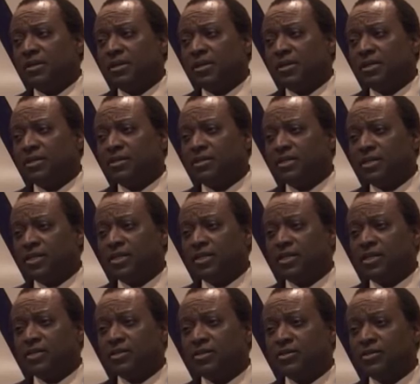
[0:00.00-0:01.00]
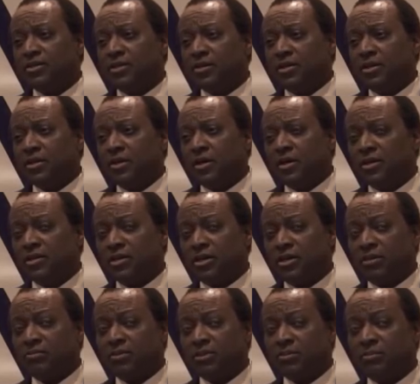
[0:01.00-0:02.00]
And indeed, as our
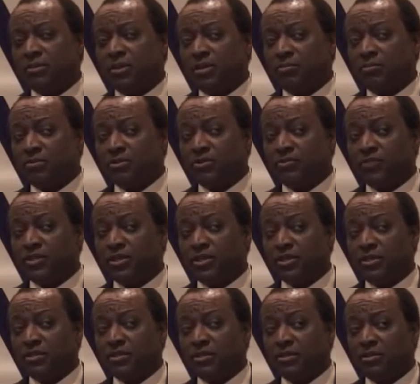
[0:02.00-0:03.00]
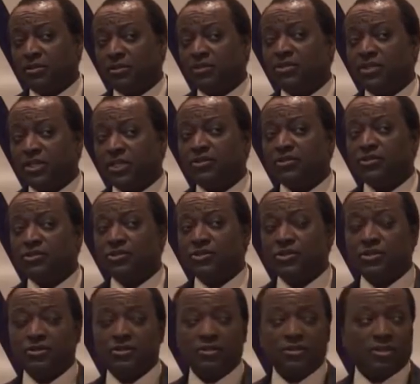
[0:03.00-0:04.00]
young people are proving this
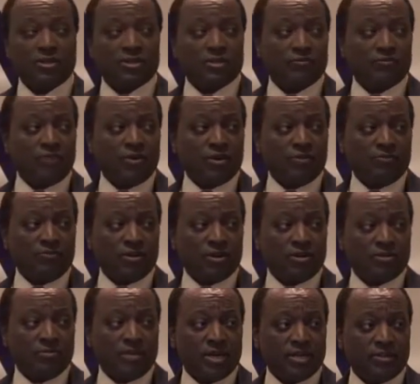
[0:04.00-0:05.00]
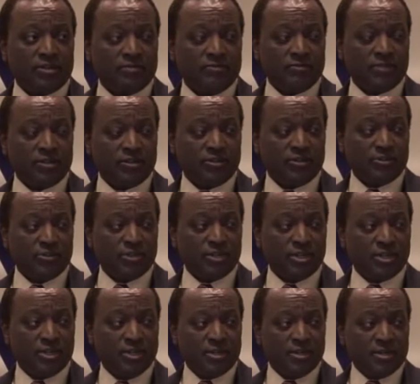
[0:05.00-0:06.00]
instant in far-flung battlefields
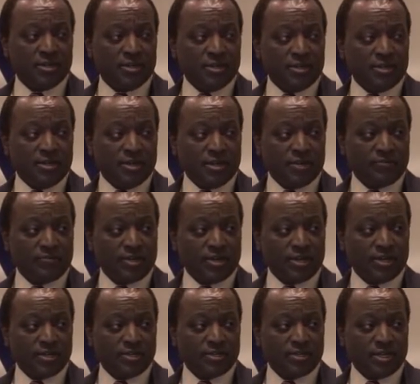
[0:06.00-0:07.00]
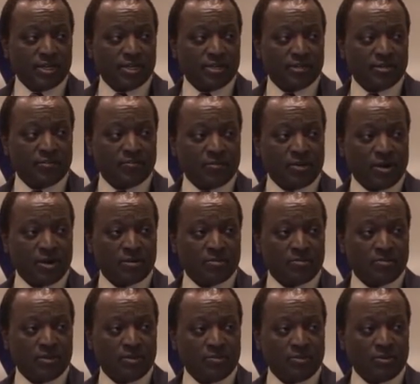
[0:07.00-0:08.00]
in Afghanistan and Iraq,
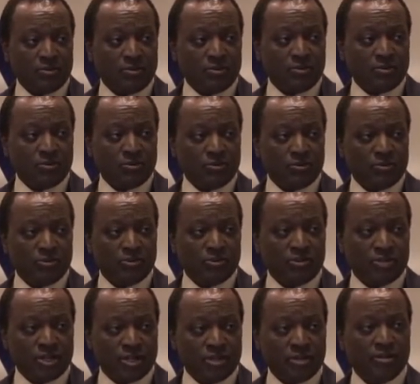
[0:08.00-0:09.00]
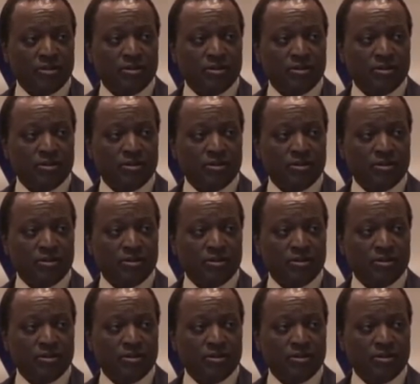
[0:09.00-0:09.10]
people who still